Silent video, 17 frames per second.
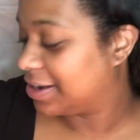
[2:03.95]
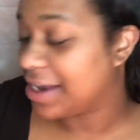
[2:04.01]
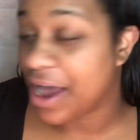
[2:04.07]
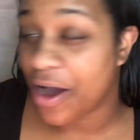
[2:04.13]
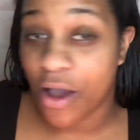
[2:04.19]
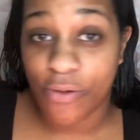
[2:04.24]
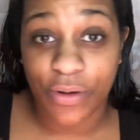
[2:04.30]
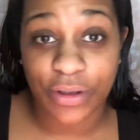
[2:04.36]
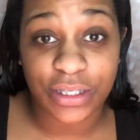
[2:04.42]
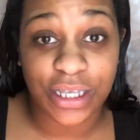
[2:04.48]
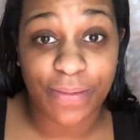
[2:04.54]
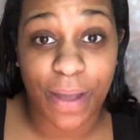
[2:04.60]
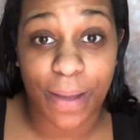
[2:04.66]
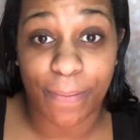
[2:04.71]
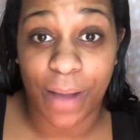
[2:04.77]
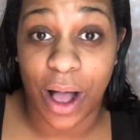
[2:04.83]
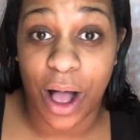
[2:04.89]
Now, I will say
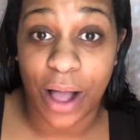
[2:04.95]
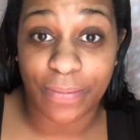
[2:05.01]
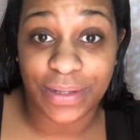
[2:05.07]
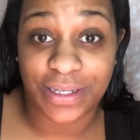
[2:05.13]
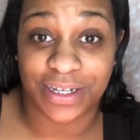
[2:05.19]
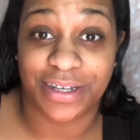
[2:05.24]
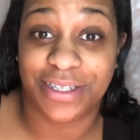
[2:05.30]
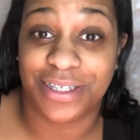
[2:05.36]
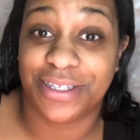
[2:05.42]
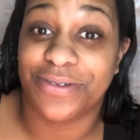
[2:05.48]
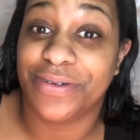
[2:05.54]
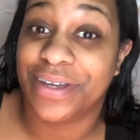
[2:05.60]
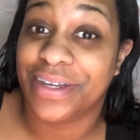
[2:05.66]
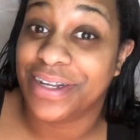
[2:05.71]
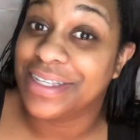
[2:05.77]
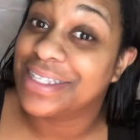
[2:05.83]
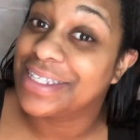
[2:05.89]
my mom does still
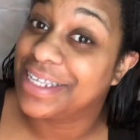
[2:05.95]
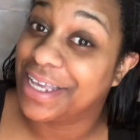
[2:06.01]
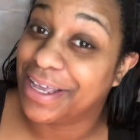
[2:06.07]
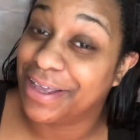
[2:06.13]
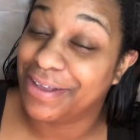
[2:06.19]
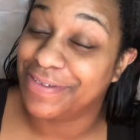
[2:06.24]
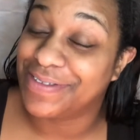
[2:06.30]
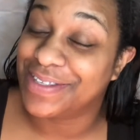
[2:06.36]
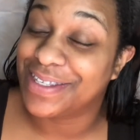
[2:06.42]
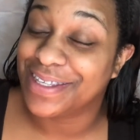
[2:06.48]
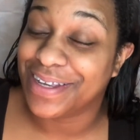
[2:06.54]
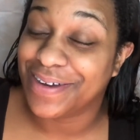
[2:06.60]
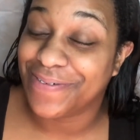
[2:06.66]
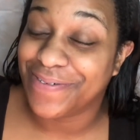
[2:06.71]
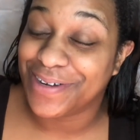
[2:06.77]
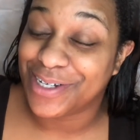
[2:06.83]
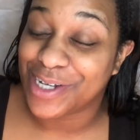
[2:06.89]
get us gifts,
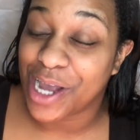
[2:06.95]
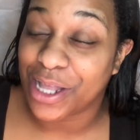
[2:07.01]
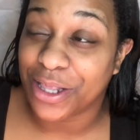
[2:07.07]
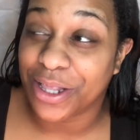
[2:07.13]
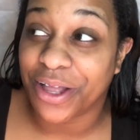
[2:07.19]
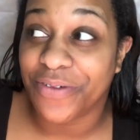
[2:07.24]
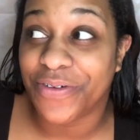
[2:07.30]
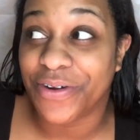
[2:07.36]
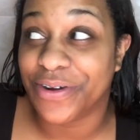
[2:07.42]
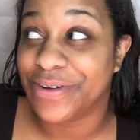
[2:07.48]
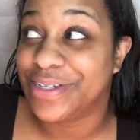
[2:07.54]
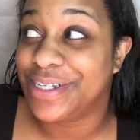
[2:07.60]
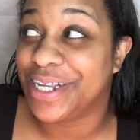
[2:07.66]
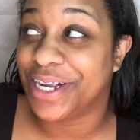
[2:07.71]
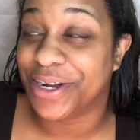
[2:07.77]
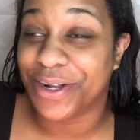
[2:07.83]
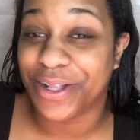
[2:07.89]
which I love her
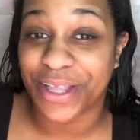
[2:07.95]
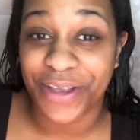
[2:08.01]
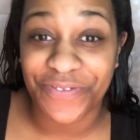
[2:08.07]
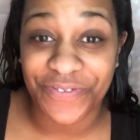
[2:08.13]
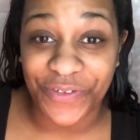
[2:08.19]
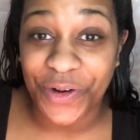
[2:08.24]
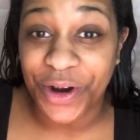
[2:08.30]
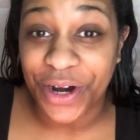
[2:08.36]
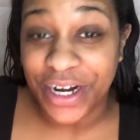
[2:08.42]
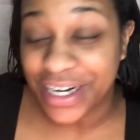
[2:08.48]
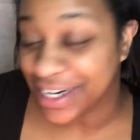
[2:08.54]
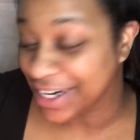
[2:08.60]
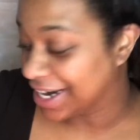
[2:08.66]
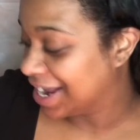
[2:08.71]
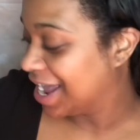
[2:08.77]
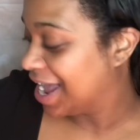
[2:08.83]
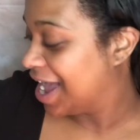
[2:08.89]
dearly for.
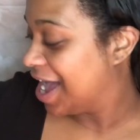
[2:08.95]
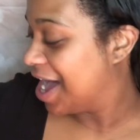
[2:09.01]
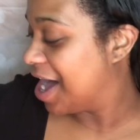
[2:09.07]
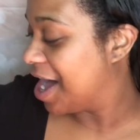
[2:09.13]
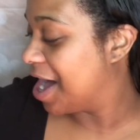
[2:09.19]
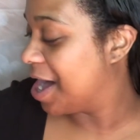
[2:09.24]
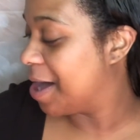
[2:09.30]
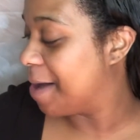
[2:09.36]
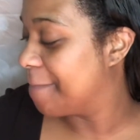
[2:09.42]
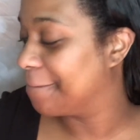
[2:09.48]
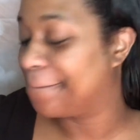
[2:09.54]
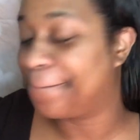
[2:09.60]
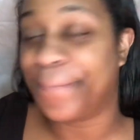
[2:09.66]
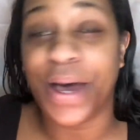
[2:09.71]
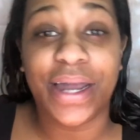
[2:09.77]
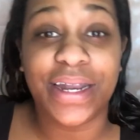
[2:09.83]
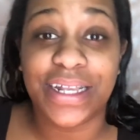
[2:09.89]
Um,
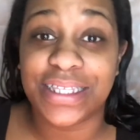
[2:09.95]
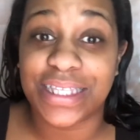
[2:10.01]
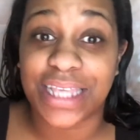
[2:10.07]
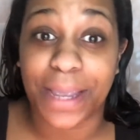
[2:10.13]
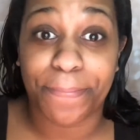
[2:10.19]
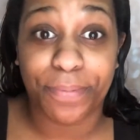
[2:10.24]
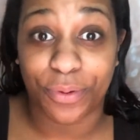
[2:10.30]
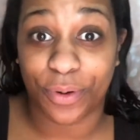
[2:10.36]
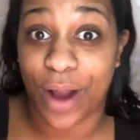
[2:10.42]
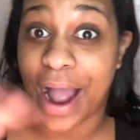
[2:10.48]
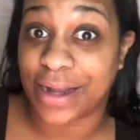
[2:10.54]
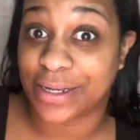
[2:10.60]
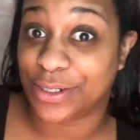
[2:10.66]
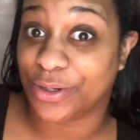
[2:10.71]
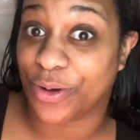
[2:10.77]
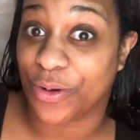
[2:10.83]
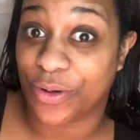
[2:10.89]
but it's like
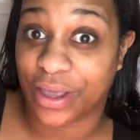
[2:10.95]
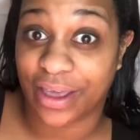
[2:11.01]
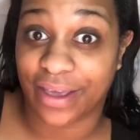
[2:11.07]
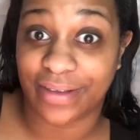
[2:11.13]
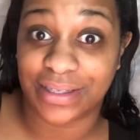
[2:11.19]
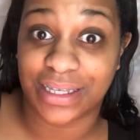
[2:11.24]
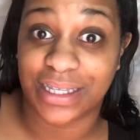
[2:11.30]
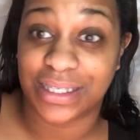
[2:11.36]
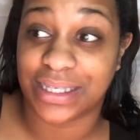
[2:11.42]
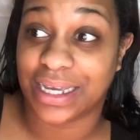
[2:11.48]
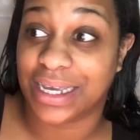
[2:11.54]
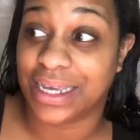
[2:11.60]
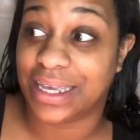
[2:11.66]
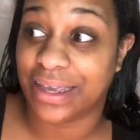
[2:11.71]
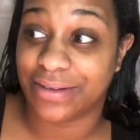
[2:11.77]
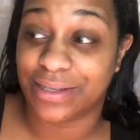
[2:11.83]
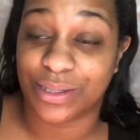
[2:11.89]
practical gifts. It's like
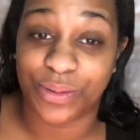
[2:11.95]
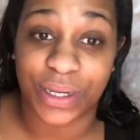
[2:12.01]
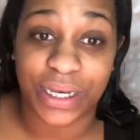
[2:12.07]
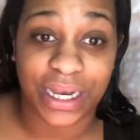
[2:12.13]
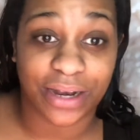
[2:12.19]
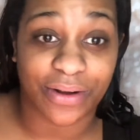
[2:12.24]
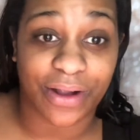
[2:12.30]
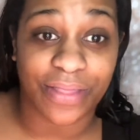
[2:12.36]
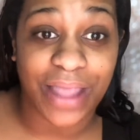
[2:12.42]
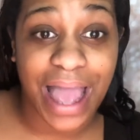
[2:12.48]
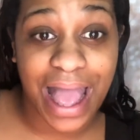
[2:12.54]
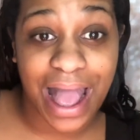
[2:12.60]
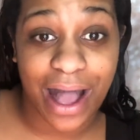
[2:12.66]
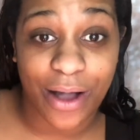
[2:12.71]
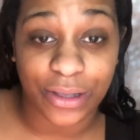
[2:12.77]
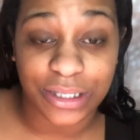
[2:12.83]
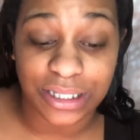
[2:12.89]
gifts we need around the
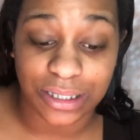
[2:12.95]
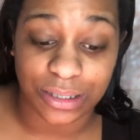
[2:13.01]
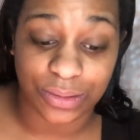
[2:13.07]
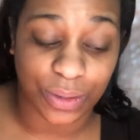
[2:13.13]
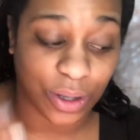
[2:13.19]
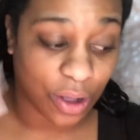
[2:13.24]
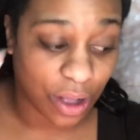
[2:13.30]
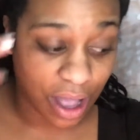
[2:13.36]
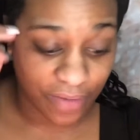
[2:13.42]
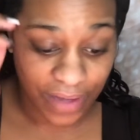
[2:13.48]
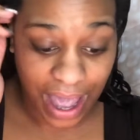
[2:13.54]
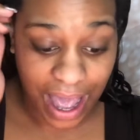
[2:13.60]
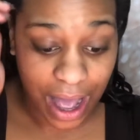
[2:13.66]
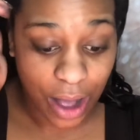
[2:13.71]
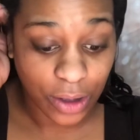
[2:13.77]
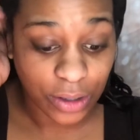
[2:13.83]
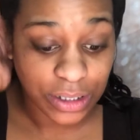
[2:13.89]
house because we all have a
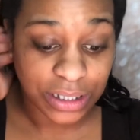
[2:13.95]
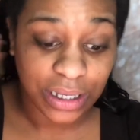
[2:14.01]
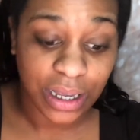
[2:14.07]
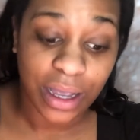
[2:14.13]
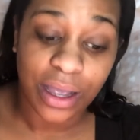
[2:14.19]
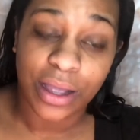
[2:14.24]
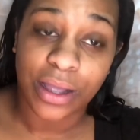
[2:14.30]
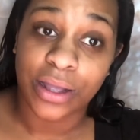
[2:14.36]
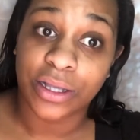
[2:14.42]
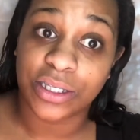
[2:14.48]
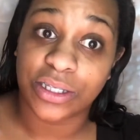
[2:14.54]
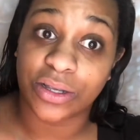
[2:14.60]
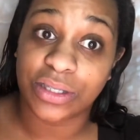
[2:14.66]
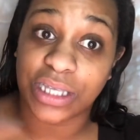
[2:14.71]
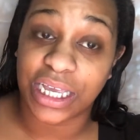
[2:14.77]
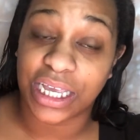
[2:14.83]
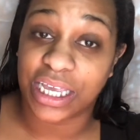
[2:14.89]
house. So
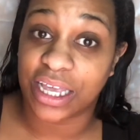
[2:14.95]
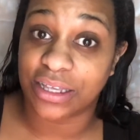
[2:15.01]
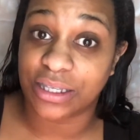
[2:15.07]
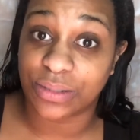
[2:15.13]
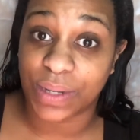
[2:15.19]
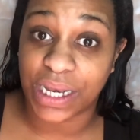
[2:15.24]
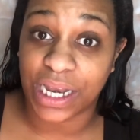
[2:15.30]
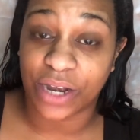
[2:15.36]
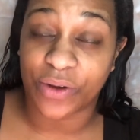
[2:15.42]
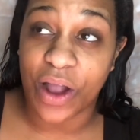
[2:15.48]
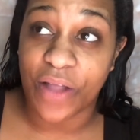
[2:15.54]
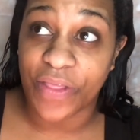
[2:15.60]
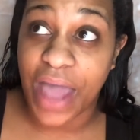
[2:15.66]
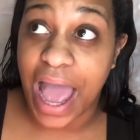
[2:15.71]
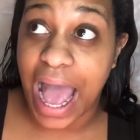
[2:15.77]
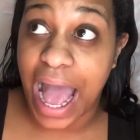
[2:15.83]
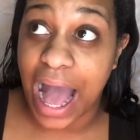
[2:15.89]
it's like gifts we need around
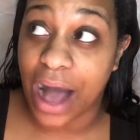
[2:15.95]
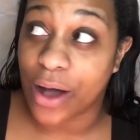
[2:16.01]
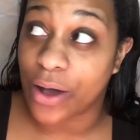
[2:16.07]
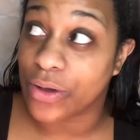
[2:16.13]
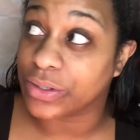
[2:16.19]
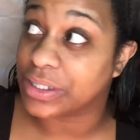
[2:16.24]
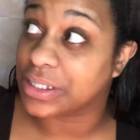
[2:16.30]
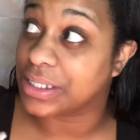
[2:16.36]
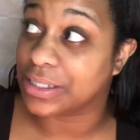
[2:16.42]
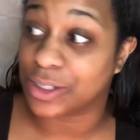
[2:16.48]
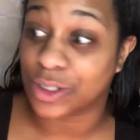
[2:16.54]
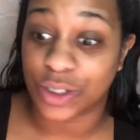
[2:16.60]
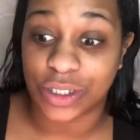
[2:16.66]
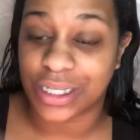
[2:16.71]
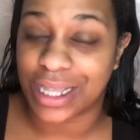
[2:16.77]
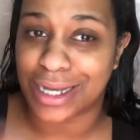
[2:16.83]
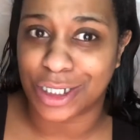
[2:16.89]
the house and,
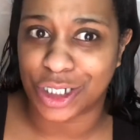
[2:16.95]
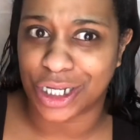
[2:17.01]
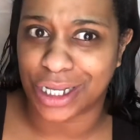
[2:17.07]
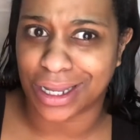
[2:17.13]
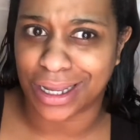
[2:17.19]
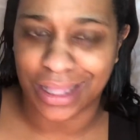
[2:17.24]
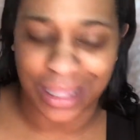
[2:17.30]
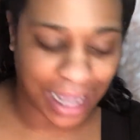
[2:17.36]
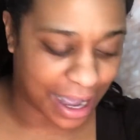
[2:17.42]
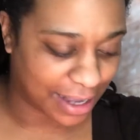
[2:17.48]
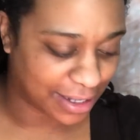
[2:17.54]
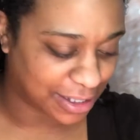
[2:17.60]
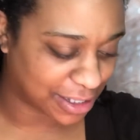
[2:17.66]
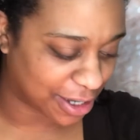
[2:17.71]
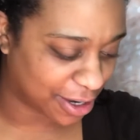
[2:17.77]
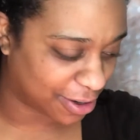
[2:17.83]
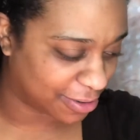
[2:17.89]
and shit like that.
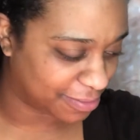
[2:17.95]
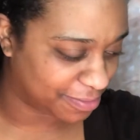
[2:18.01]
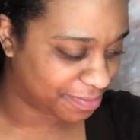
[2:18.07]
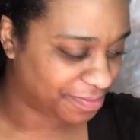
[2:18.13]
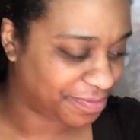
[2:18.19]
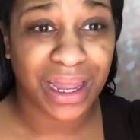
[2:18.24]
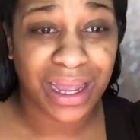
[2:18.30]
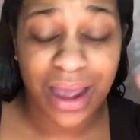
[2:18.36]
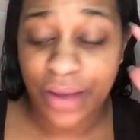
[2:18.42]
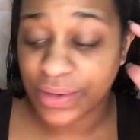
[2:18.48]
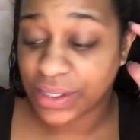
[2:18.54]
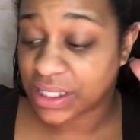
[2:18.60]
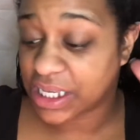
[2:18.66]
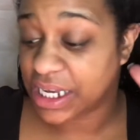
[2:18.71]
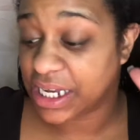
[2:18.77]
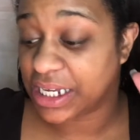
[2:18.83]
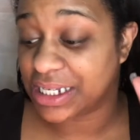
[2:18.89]
So, like I was
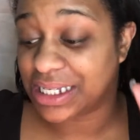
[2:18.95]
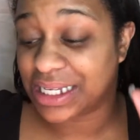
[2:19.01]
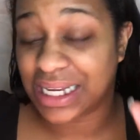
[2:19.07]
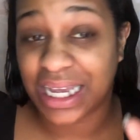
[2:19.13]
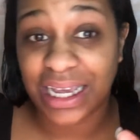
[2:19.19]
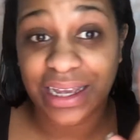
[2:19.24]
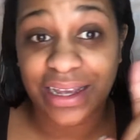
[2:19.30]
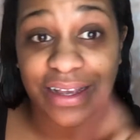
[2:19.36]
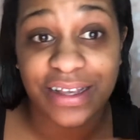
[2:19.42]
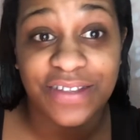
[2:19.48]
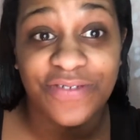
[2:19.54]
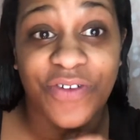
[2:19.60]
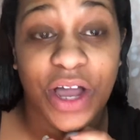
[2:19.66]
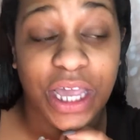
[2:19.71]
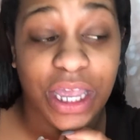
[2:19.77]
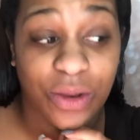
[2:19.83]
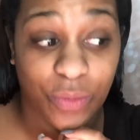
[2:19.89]
saying, today is
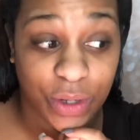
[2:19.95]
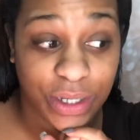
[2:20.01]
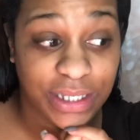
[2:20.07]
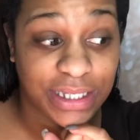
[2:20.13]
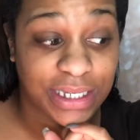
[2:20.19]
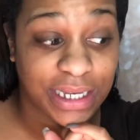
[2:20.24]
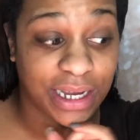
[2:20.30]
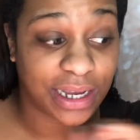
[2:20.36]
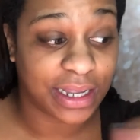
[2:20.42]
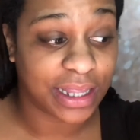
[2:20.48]
fucking Wednesday.